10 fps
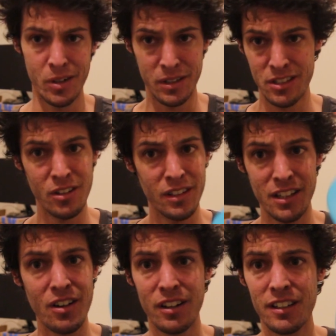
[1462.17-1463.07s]
It's certainly
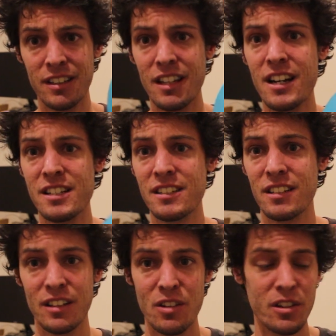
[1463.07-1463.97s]
not going to last
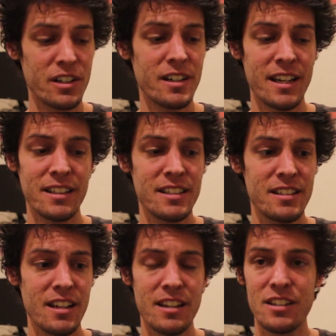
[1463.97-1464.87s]
longer at this
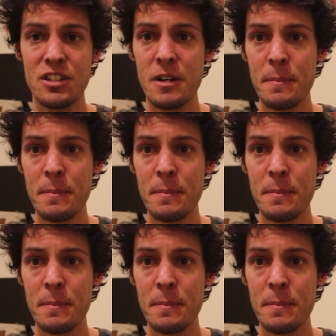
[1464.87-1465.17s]
stage.